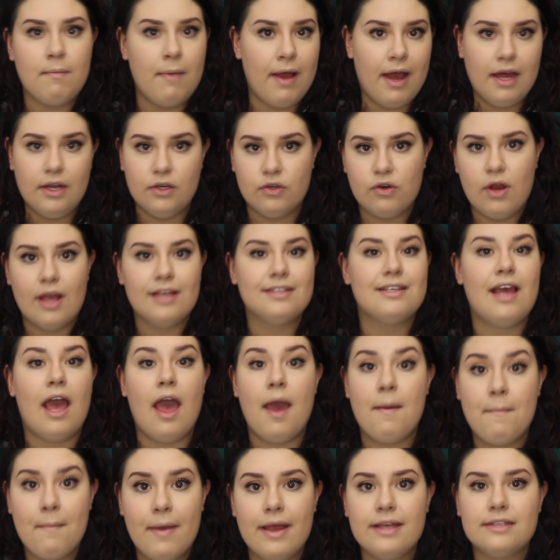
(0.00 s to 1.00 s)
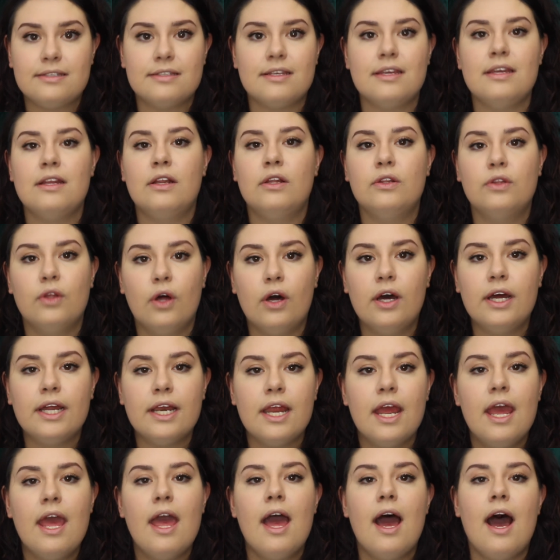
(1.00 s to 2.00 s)
my under eyes and my skin a
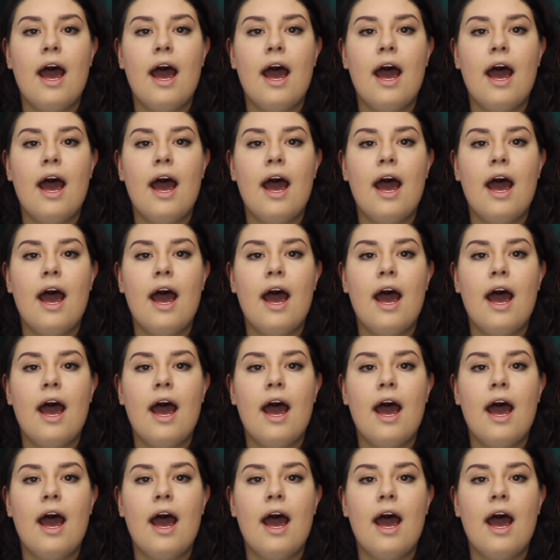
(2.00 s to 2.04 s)
lot.